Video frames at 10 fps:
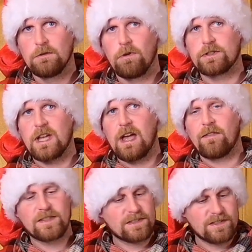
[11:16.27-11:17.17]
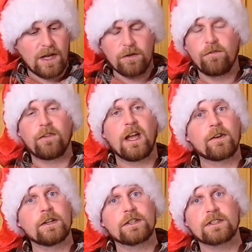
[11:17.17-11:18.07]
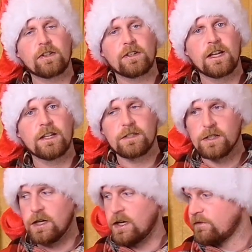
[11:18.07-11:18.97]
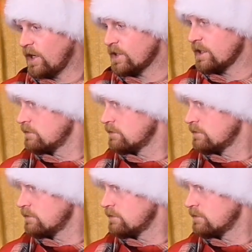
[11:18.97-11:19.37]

where it's gonna have a subtle flavor, a subtle hint of onion.